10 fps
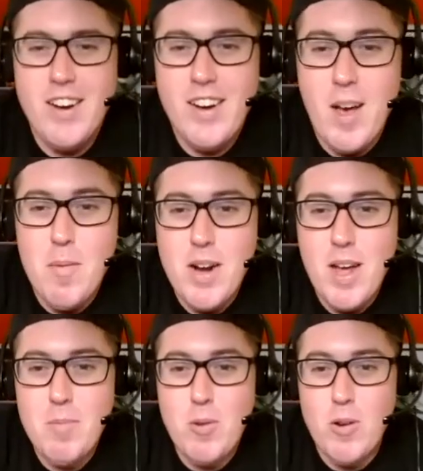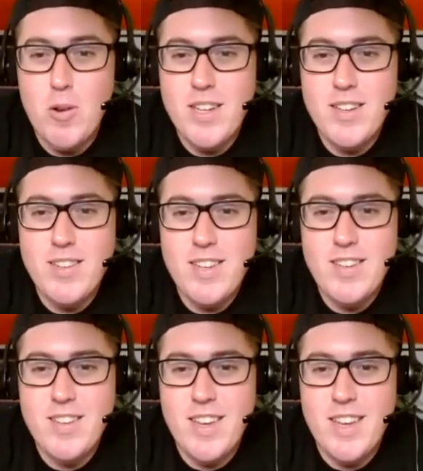coming up towards the end of the
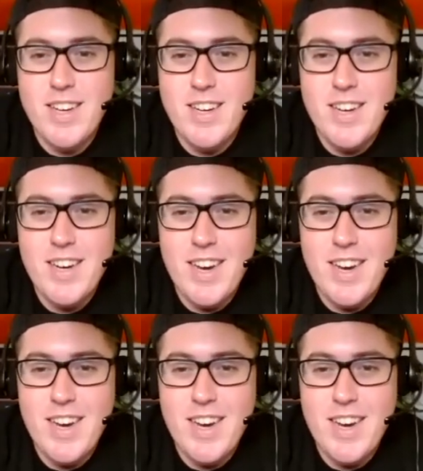season,